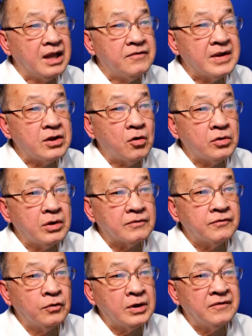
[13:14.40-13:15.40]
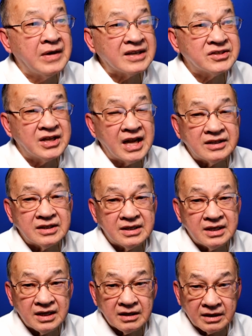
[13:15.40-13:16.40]
even though you're fully
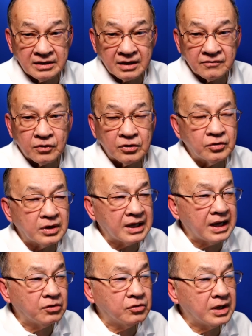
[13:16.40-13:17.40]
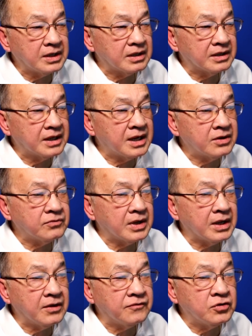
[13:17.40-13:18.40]
vaccinated here and therefore you're allowed to enter the
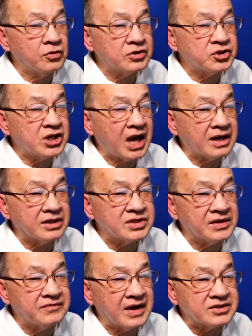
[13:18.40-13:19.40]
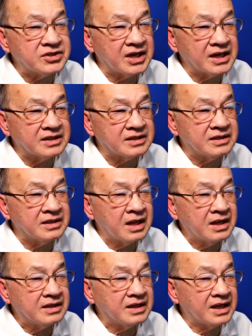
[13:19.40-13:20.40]
country, if your child is unvaccinated,
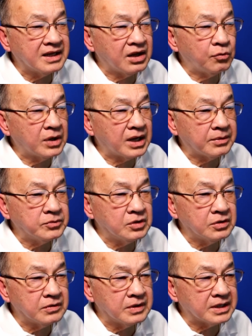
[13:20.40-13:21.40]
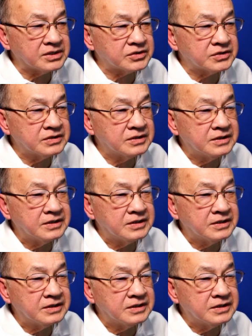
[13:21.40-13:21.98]
then they will have to do this.